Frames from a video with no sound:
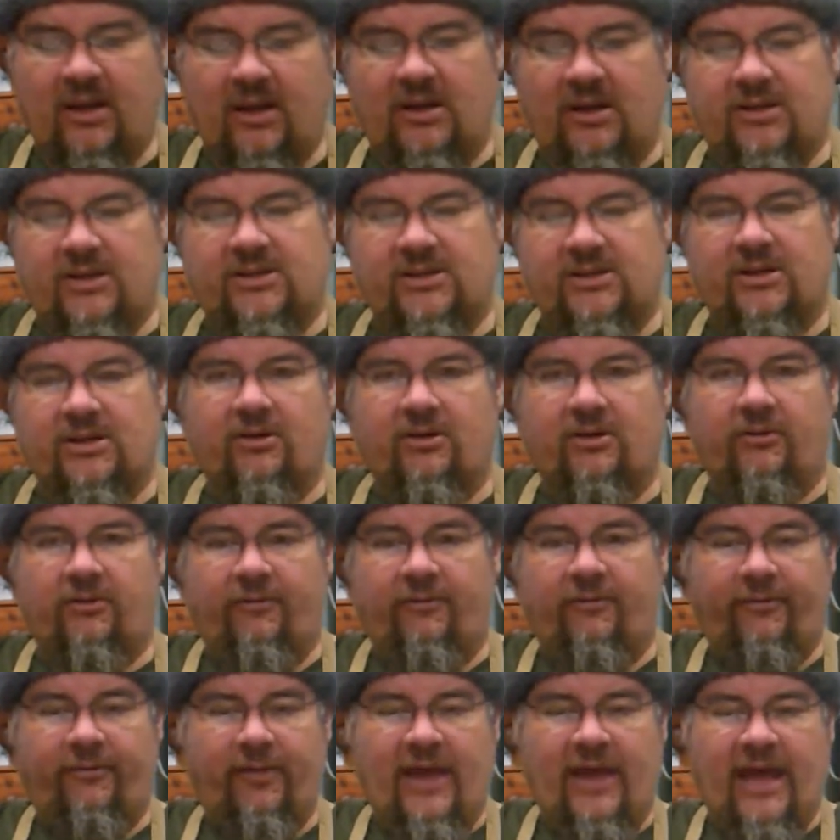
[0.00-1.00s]
So
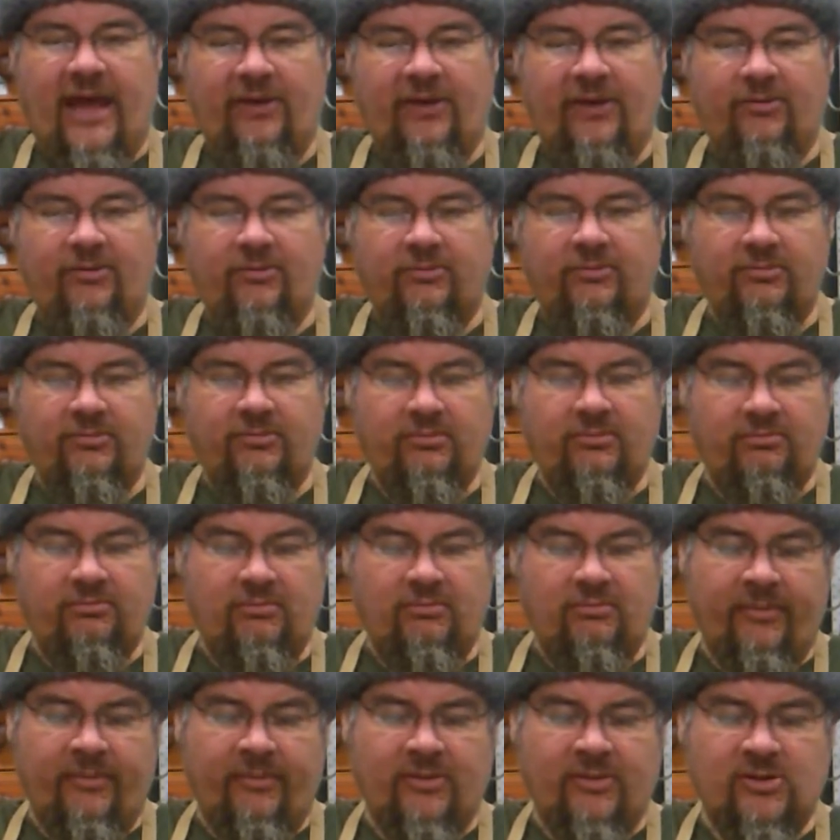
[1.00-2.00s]
for the handle,
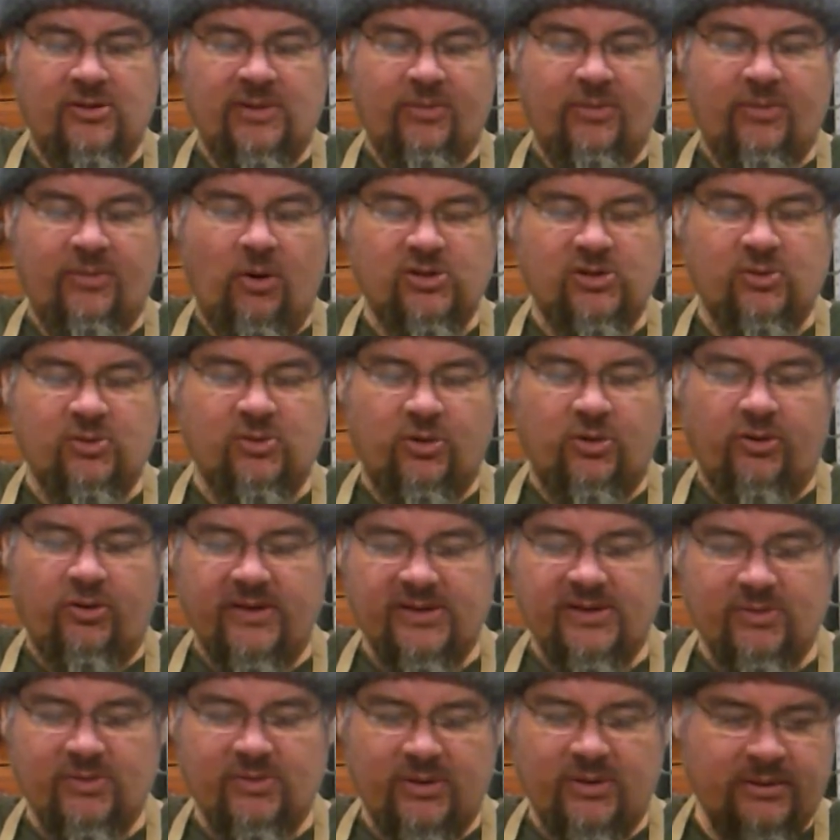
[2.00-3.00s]
I'm using balsa wood on
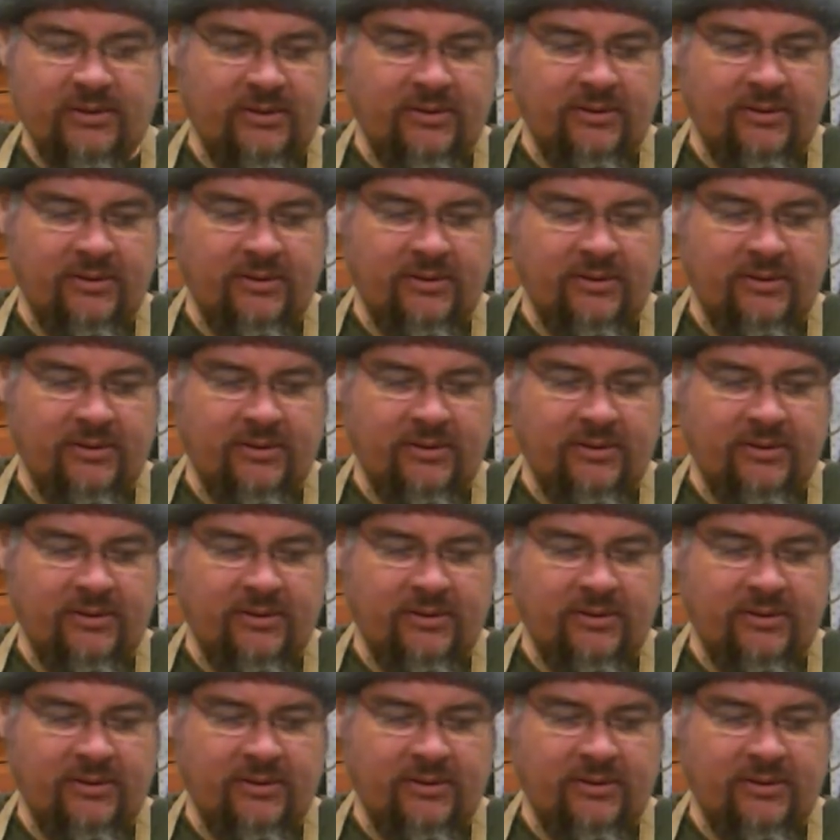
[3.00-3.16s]
this one.